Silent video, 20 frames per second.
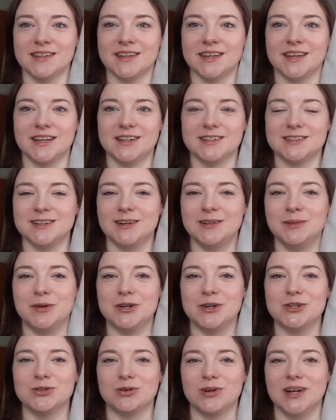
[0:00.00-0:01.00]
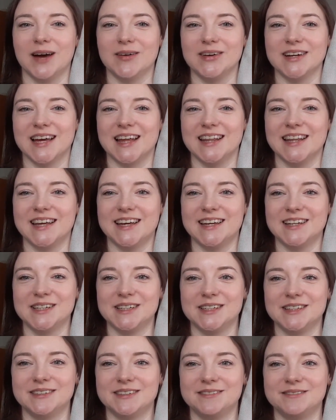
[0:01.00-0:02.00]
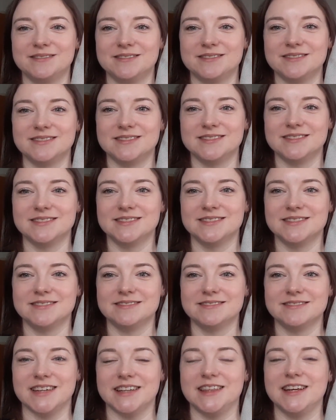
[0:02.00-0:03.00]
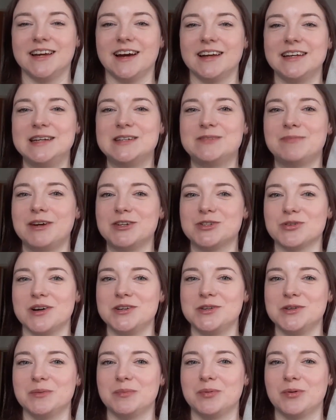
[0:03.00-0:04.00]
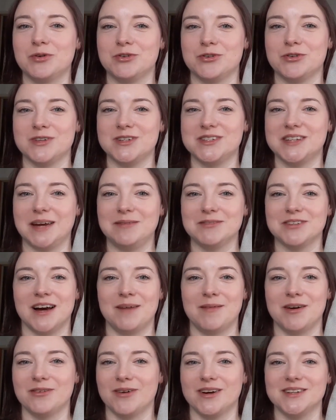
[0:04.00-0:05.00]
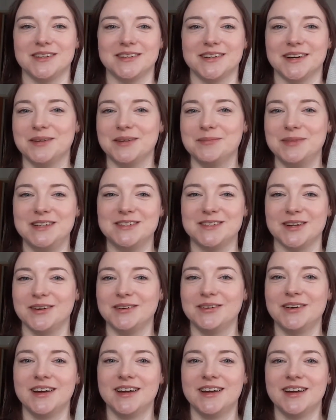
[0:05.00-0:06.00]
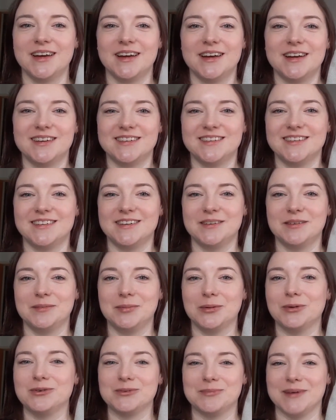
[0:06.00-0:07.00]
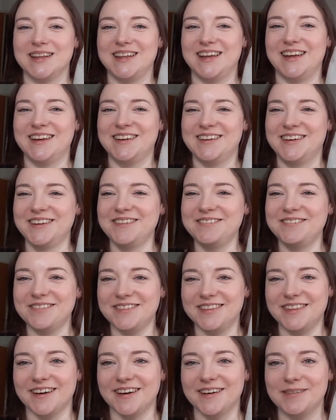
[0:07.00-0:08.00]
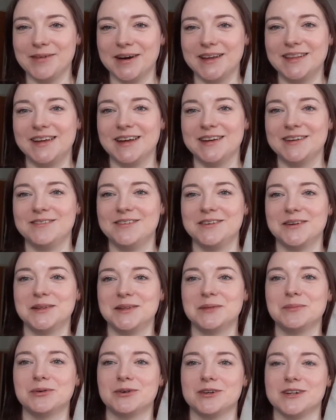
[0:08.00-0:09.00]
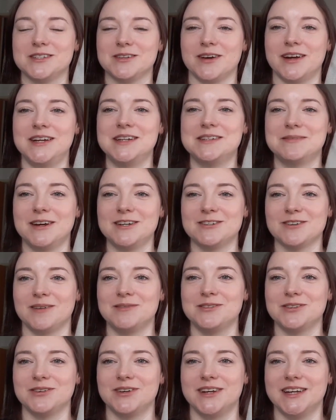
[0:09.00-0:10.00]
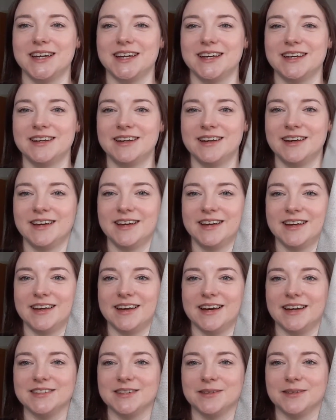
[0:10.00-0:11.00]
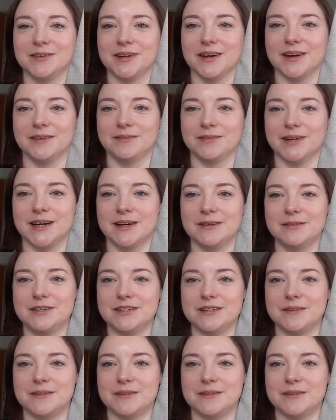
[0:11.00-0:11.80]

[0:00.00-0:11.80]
Slowly but surely I will get there. I think I need to make sure I do the border at the same time, otherwise I'm going to be so bored by the end of doing the border. So I need to make sure I'm doing it as I'm going round.